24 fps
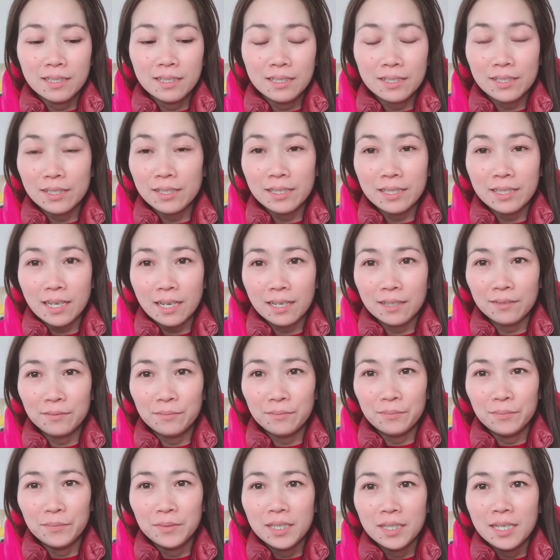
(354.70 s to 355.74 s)
Yeah,
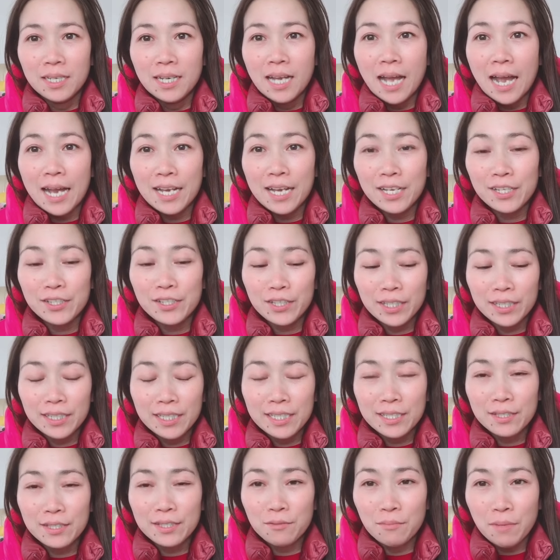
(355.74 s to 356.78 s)
I shared
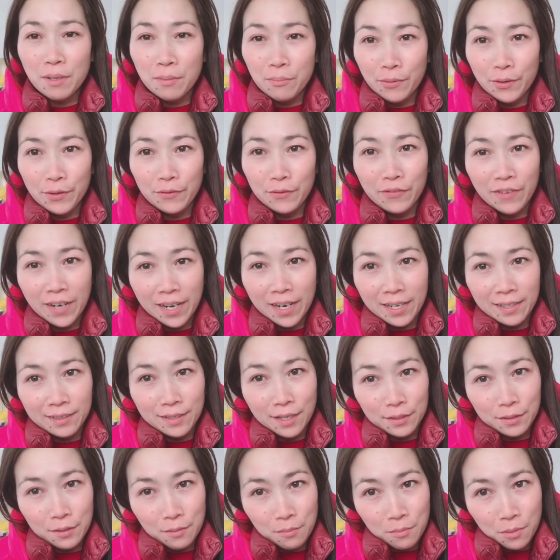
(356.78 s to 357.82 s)
this to my boyfriend
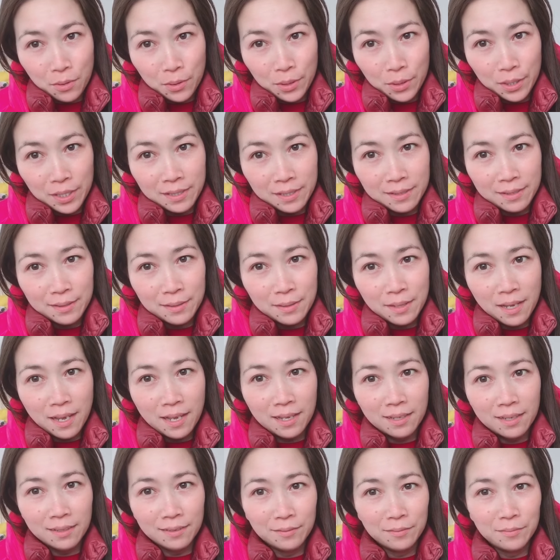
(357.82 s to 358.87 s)
Adam Morris,
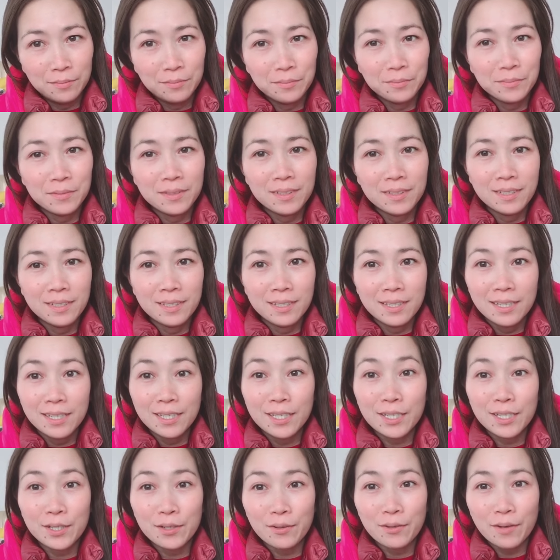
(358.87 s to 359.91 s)
and he
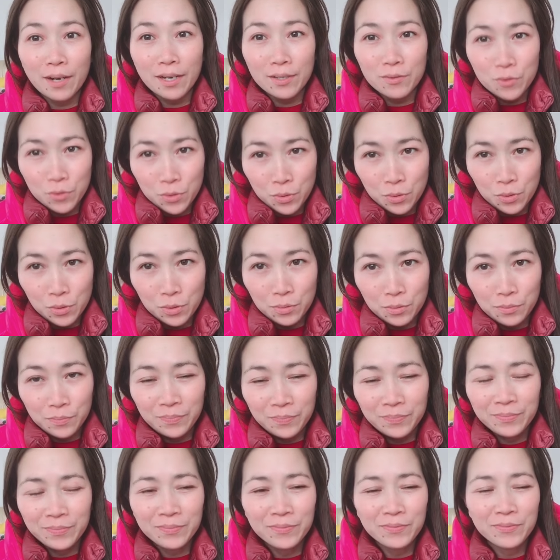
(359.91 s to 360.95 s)
cried too.
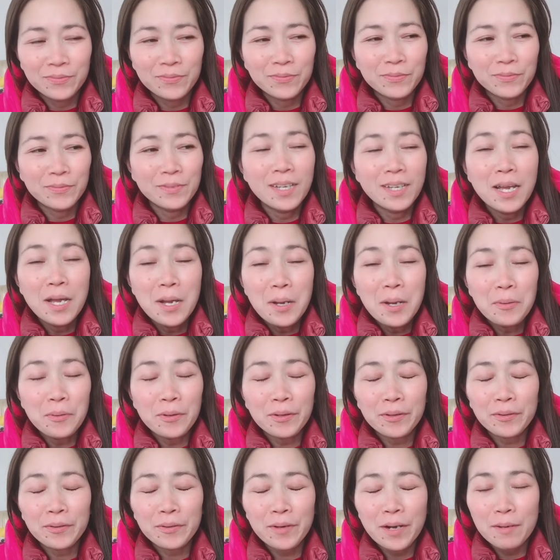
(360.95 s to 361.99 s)
We
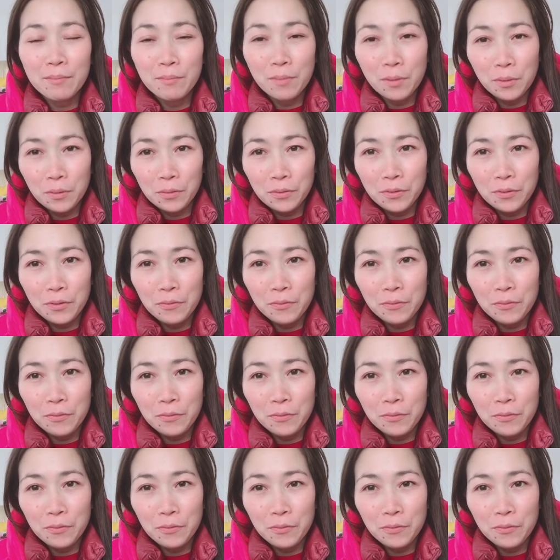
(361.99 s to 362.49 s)
cried both.